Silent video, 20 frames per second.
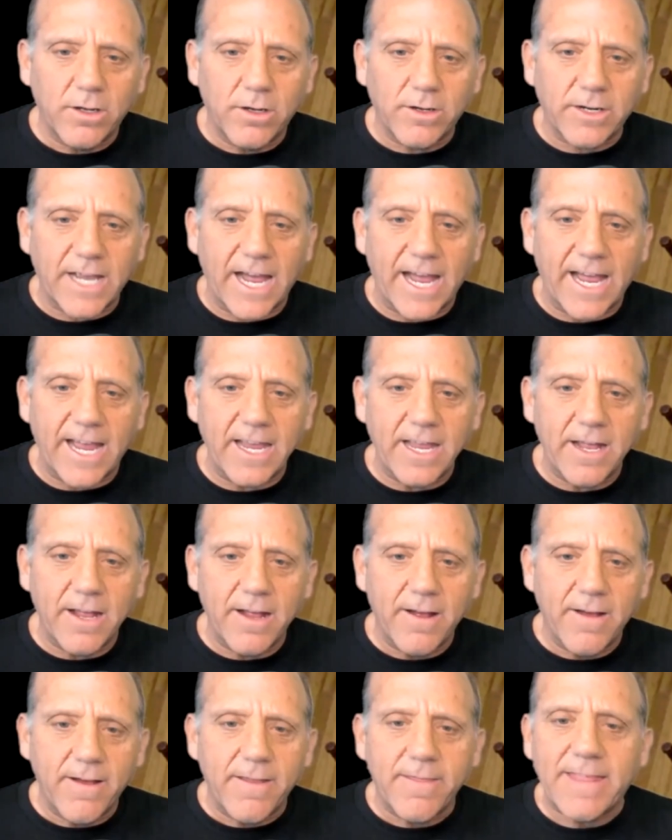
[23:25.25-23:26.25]
Okay.
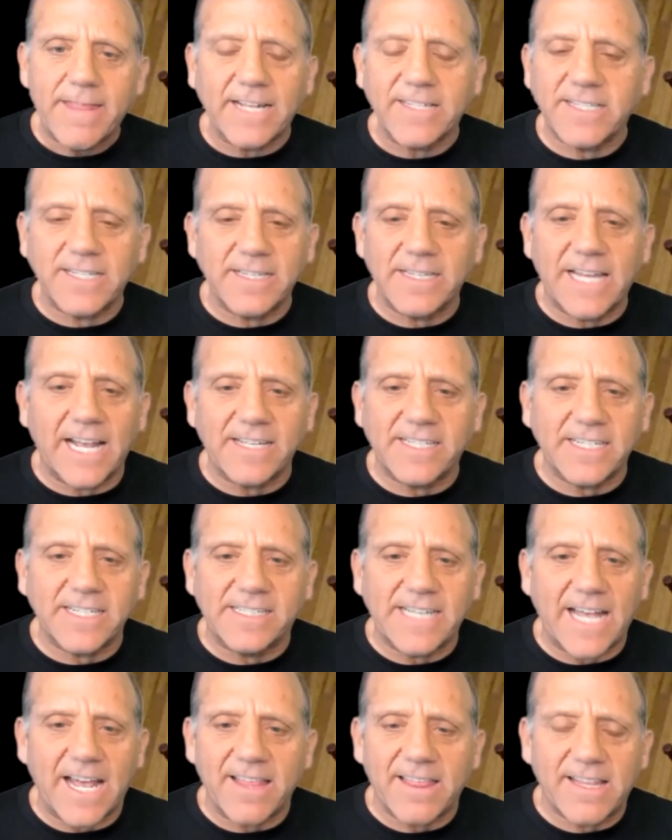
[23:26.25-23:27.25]
That's
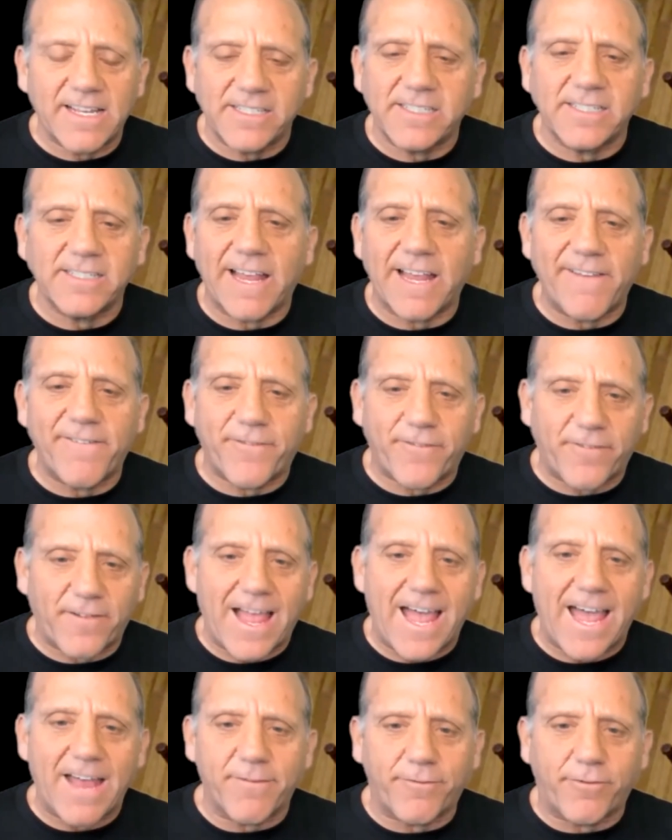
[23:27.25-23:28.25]
exact. This is a
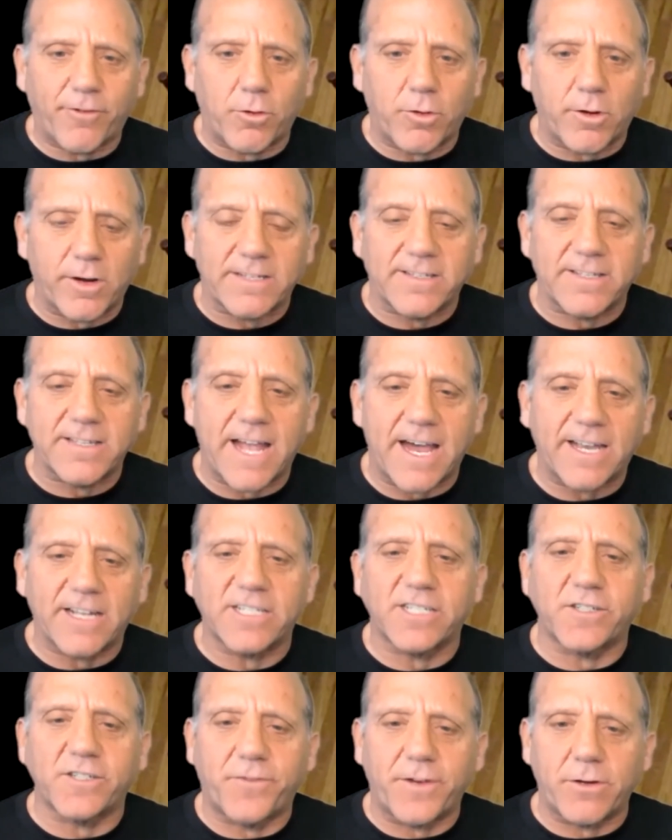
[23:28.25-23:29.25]
flat floor. It's not a
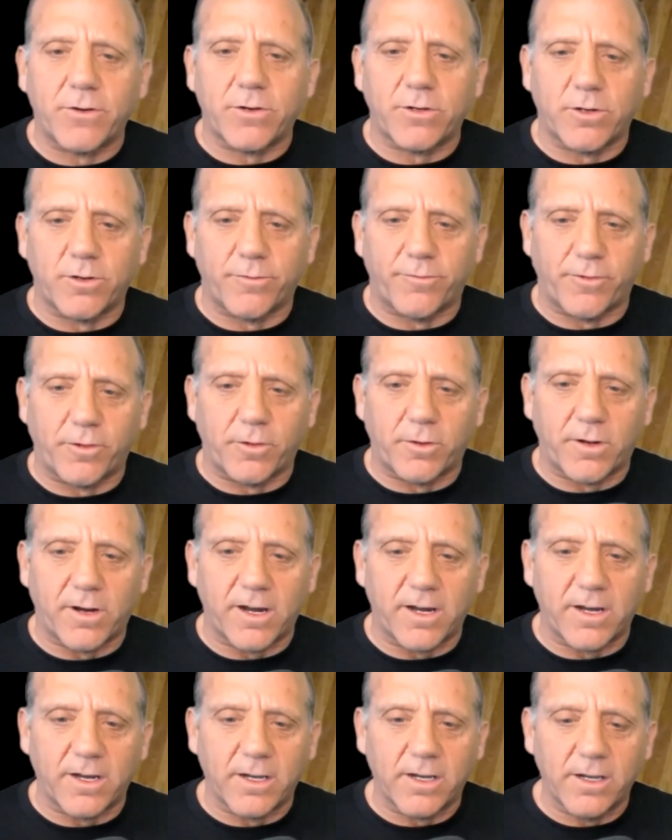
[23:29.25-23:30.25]
spherical
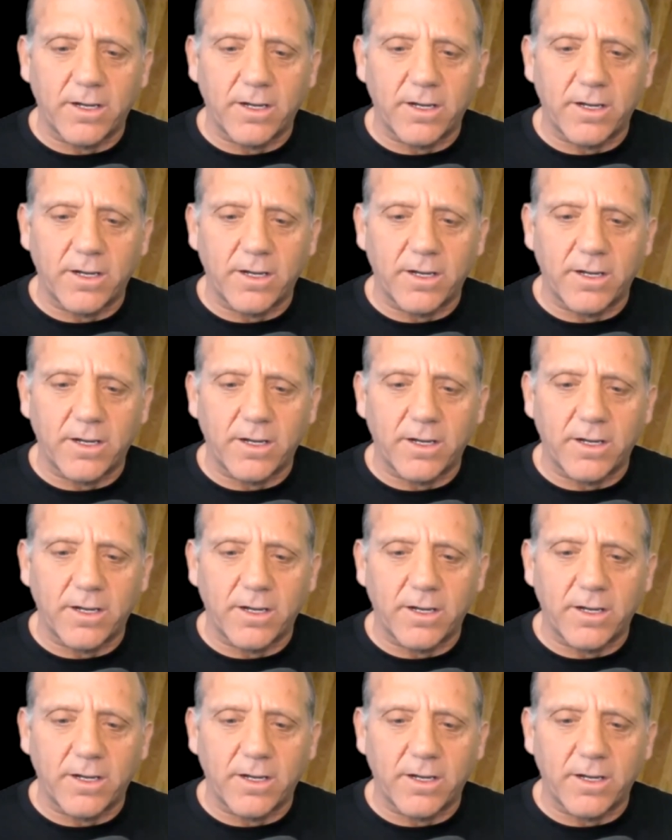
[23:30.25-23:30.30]
floor.